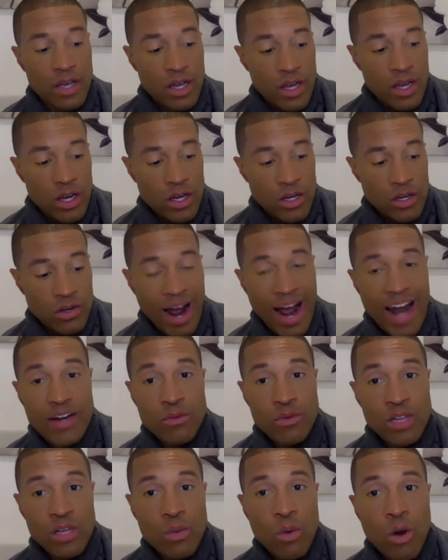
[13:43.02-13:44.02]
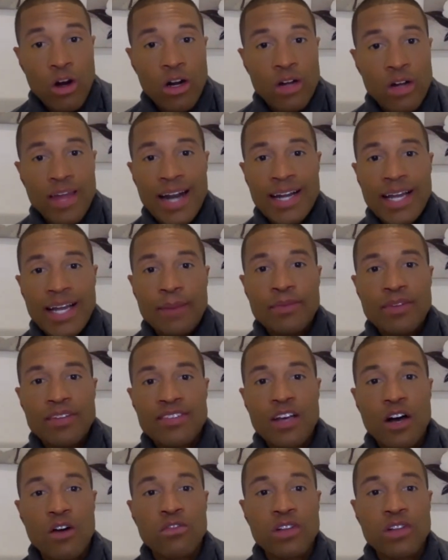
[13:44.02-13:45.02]
you know, I had to really work on that. I kept a
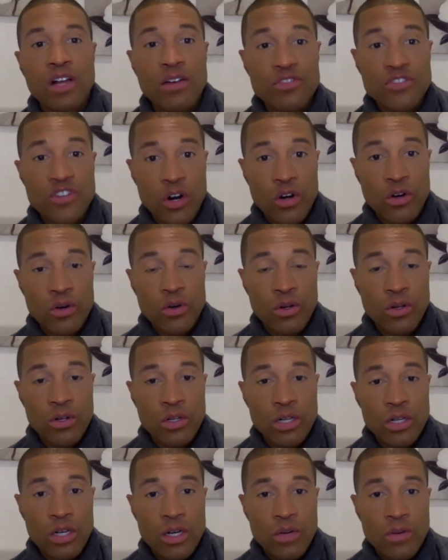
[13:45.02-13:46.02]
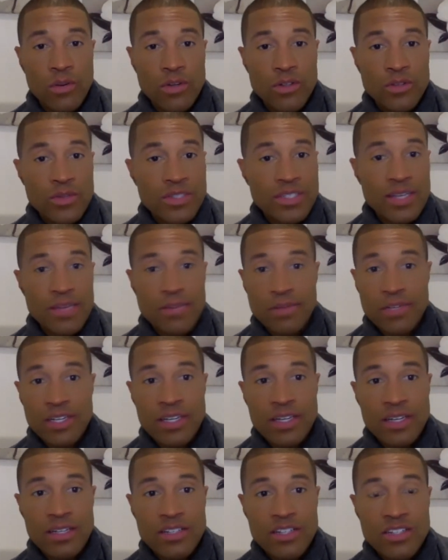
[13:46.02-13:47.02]
self-love journal, which was
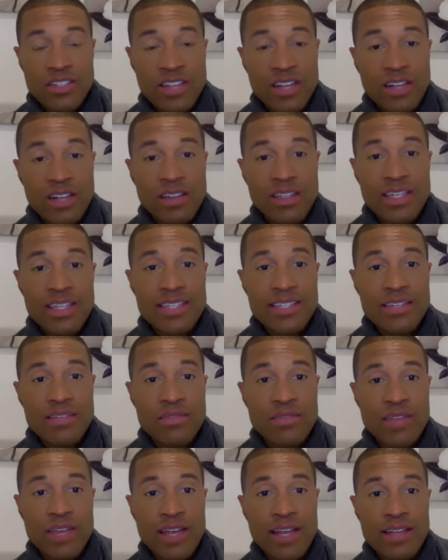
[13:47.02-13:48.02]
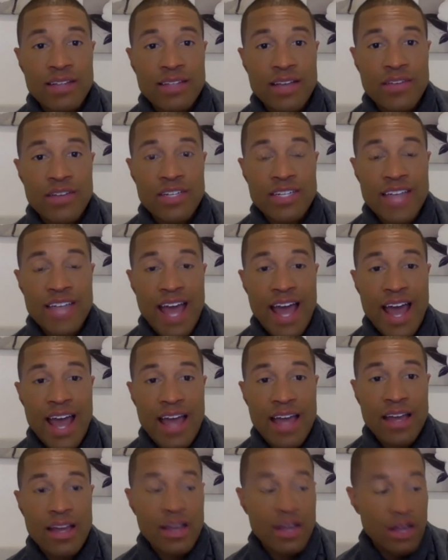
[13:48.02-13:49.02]
simply just a list of things every
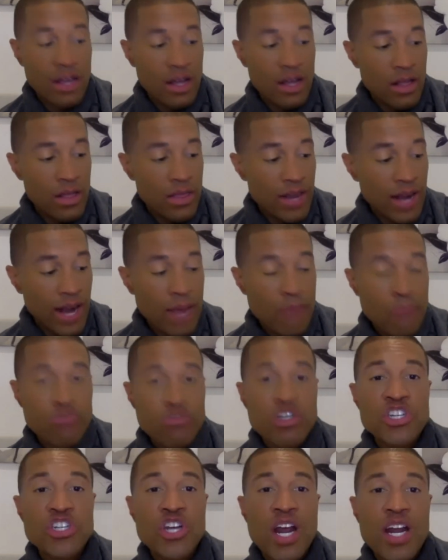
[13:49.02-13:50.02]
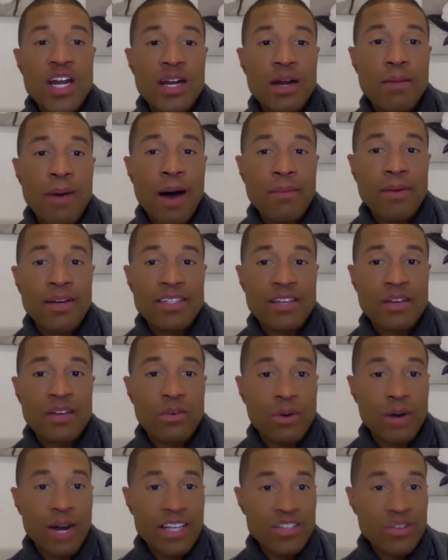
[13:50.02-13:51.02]
day that I appreciated about myself. And
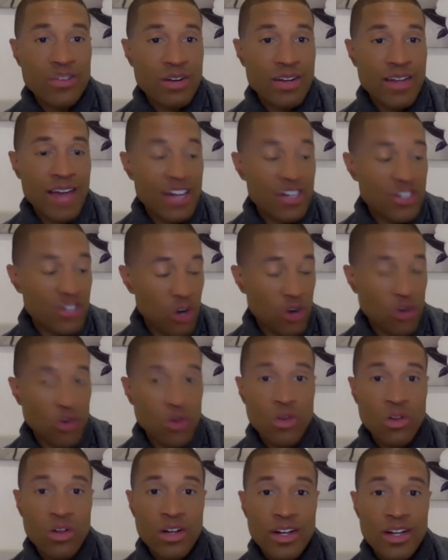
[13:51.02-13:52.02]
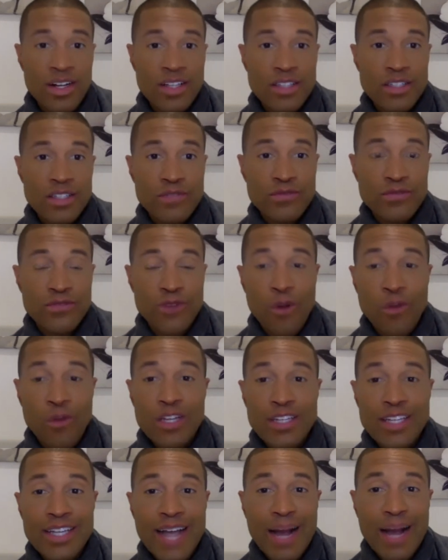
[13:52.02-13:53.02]
when I started that journal, the only
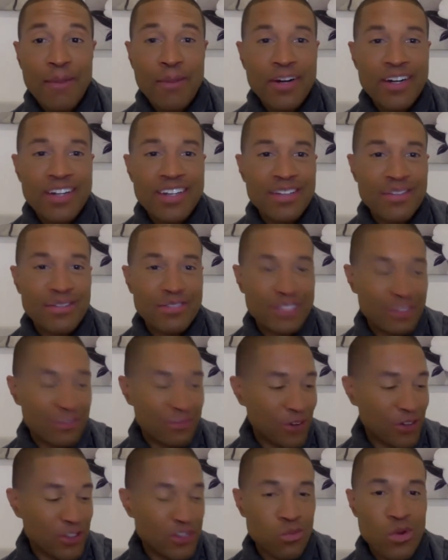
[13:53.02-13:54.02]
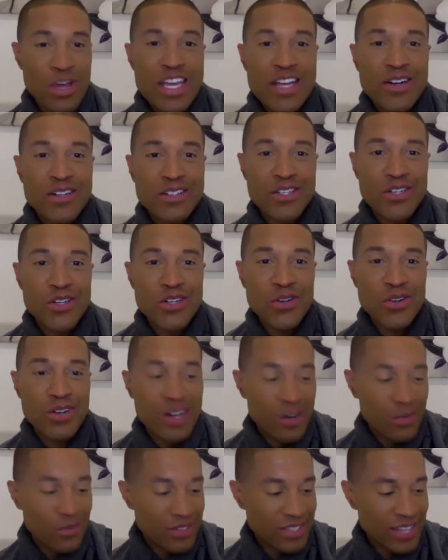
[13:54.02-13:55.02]
thing I could put the first week or two
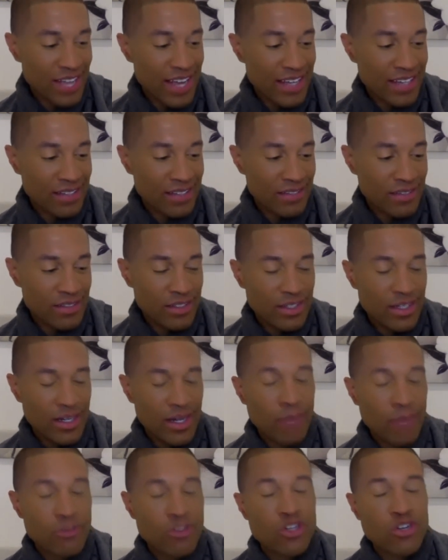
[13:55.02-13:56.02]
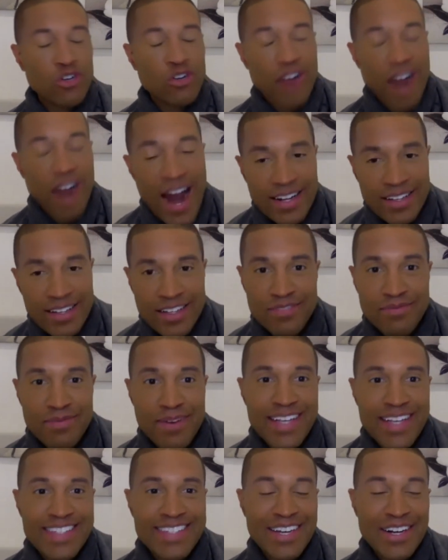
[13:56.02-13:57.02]
was like, I'm trying to love
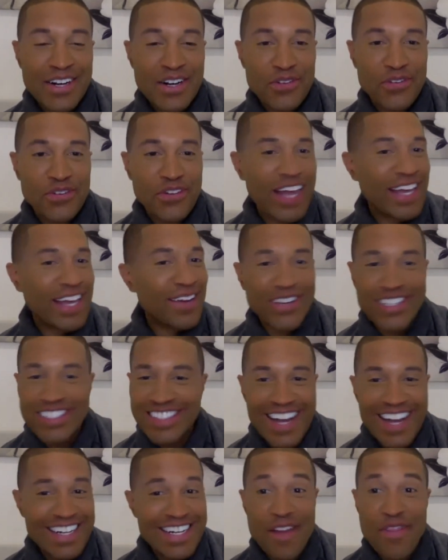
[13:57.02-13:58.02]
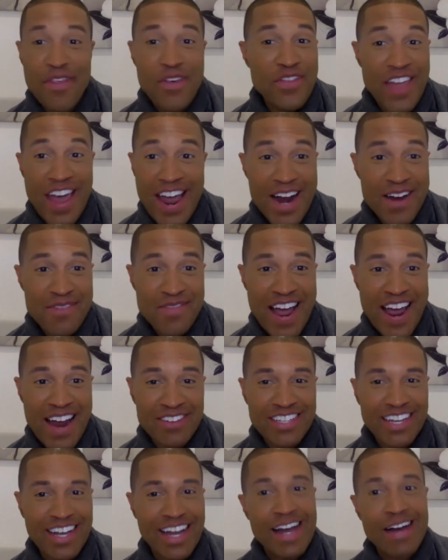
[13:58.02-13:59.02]
myself. Like it was like nothing there, man. I was
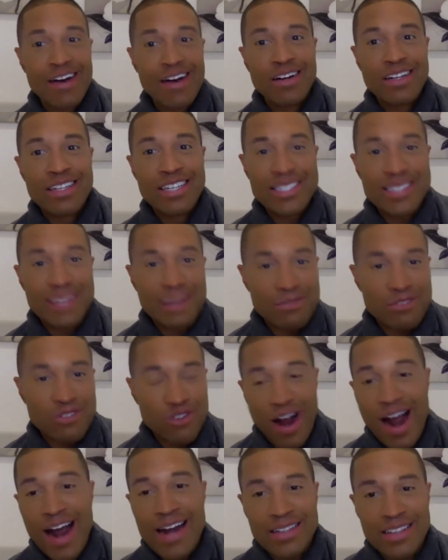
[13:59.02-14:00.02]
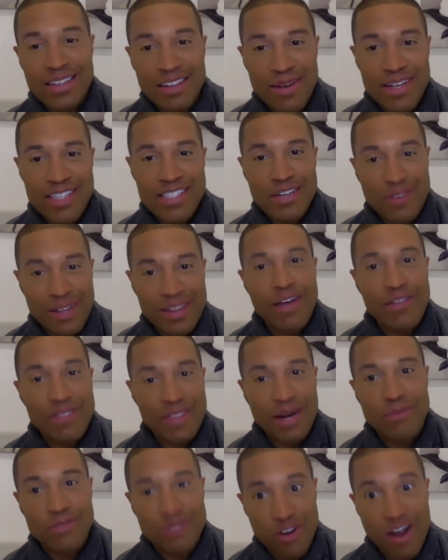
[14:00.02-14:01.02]
like, at least I'm trying to love myself. I love that
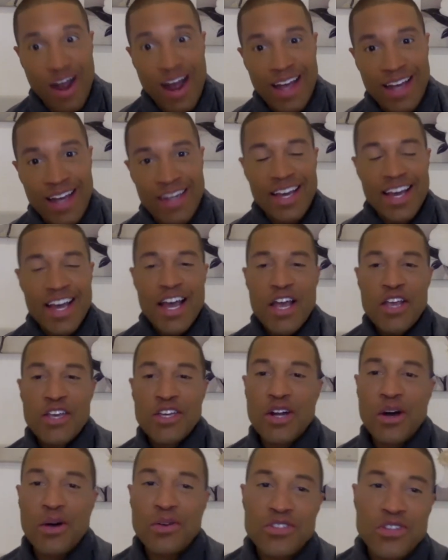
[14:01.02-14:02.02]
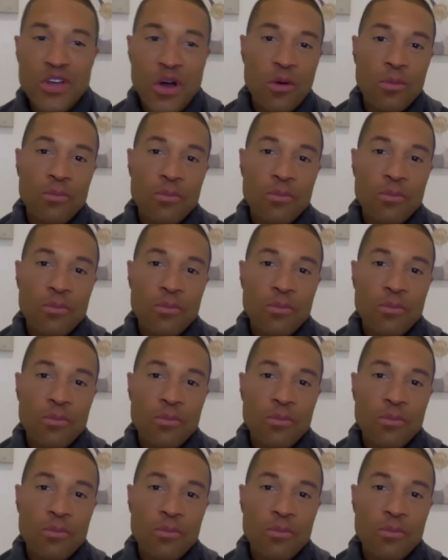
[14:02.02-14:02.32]
I'm trying, you know? So